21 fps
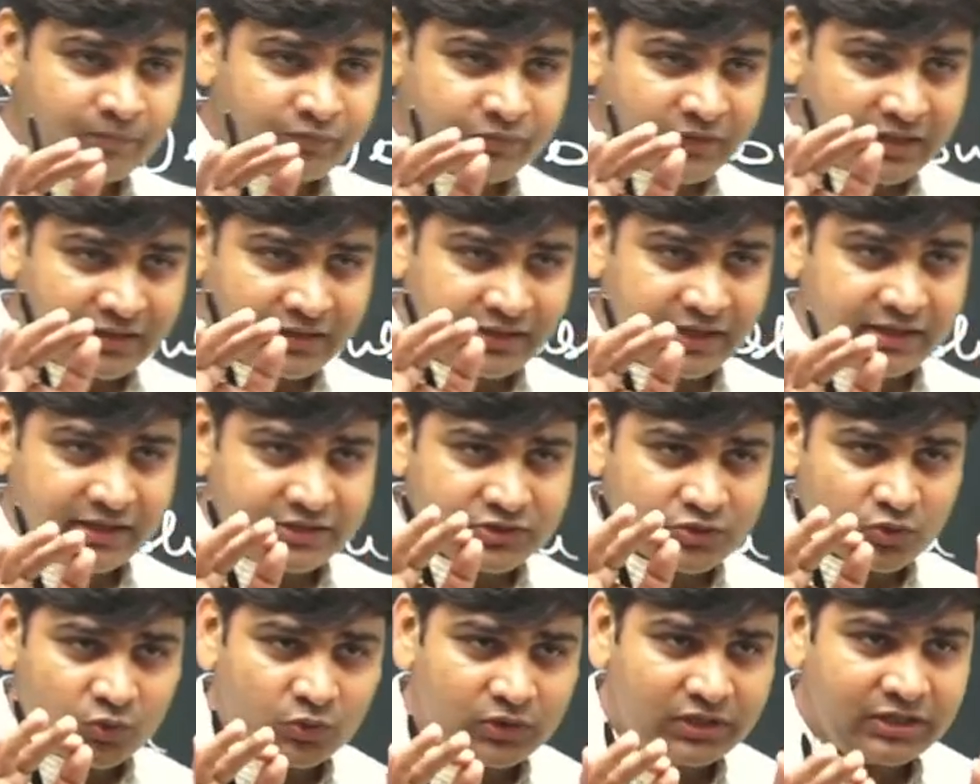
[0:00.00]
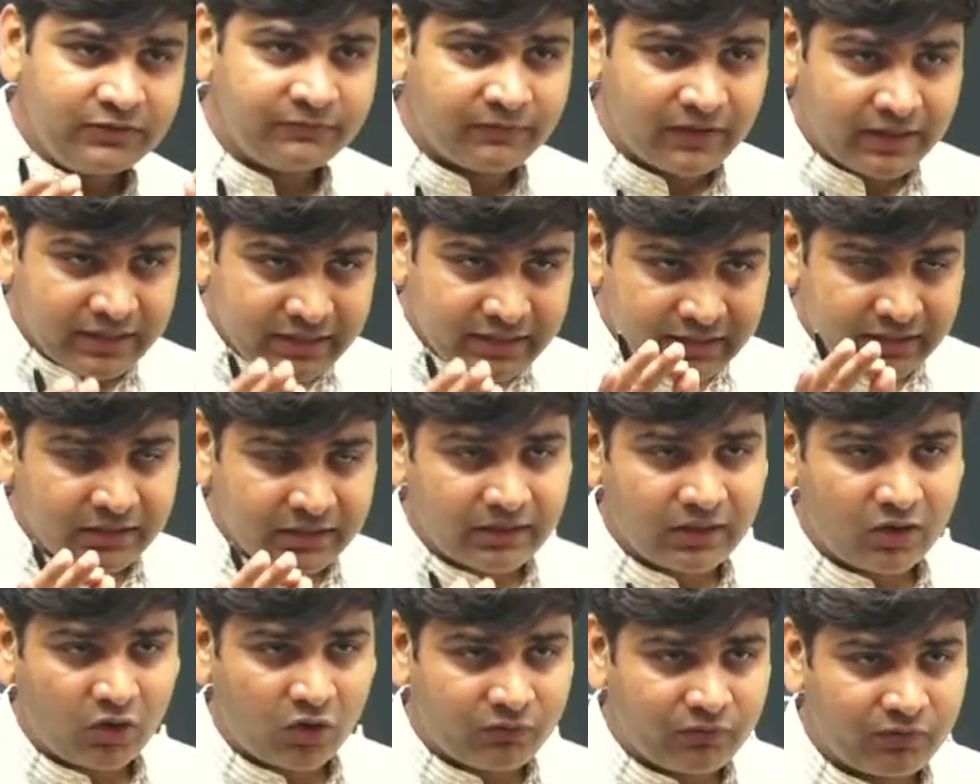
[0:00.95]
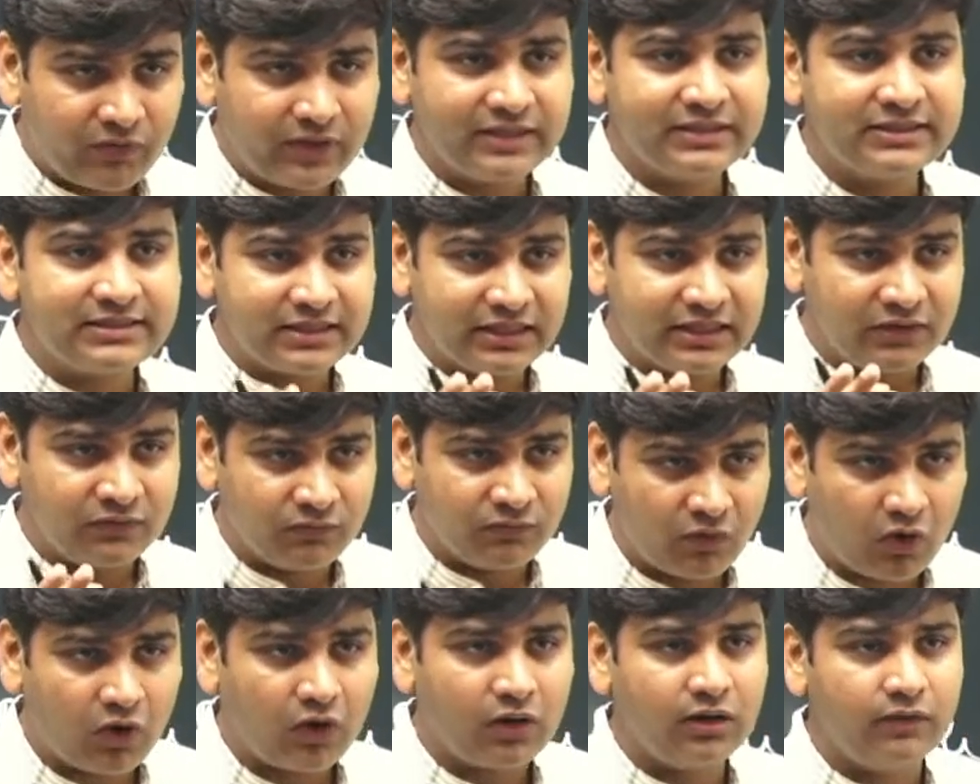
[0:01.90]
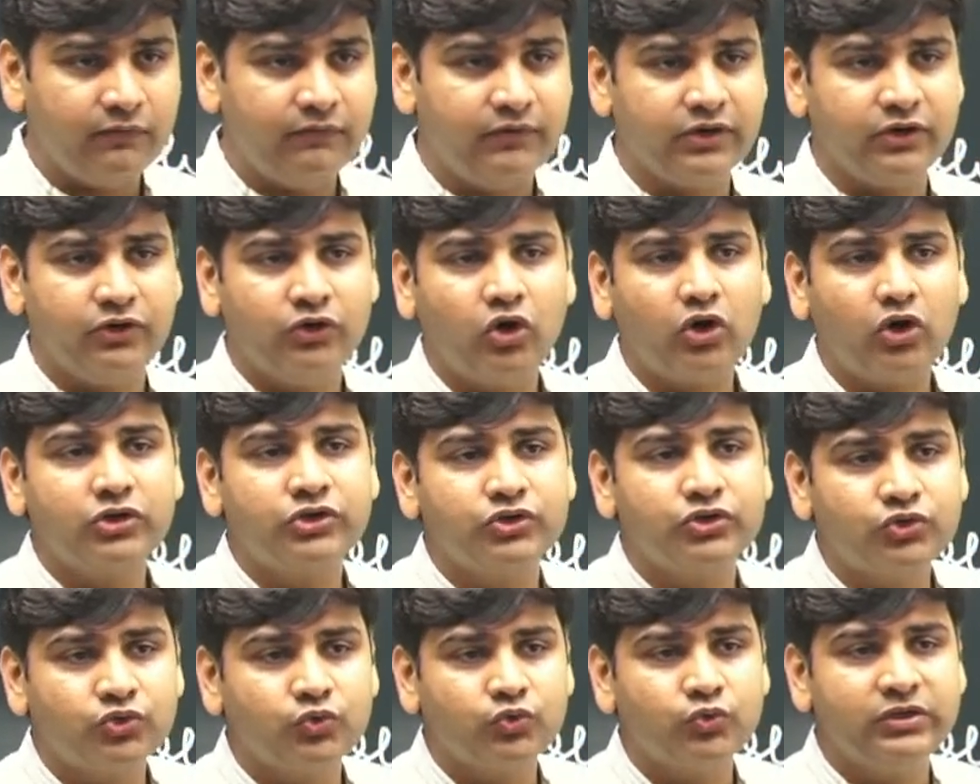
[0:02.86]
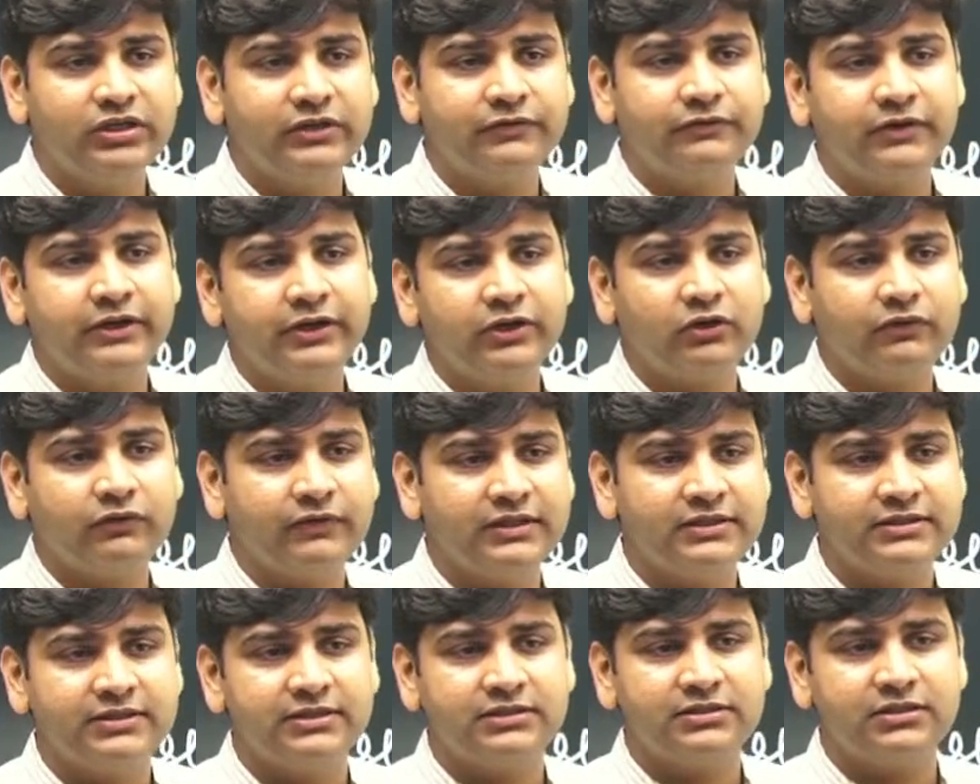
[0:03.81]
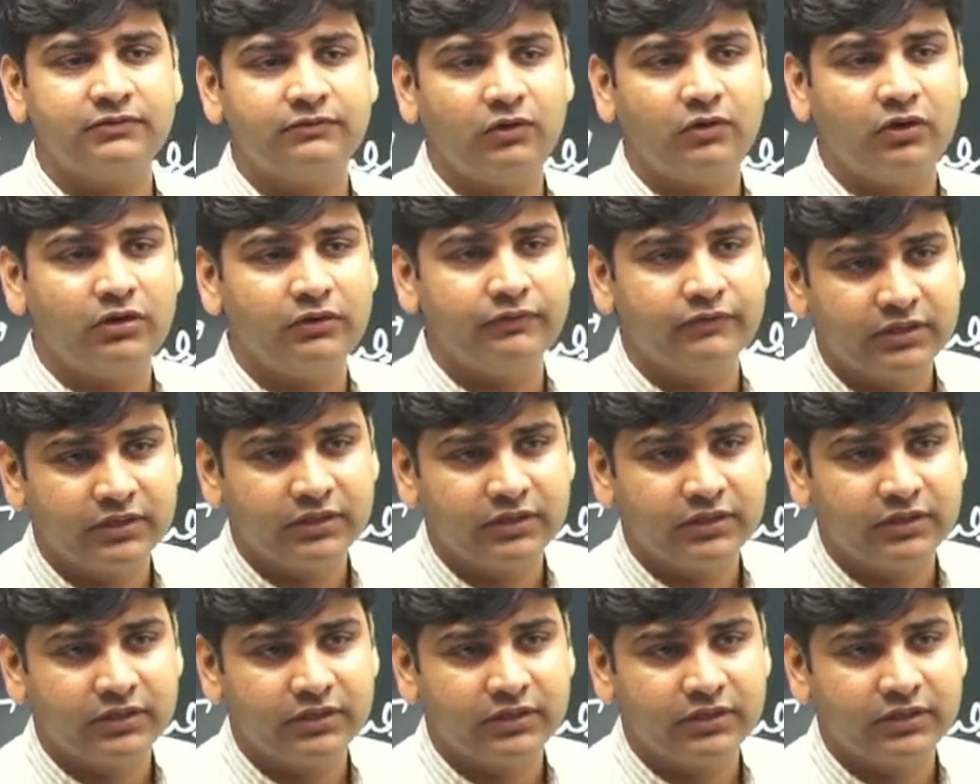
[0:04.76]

there is only one offense involved, not two different offenses involved.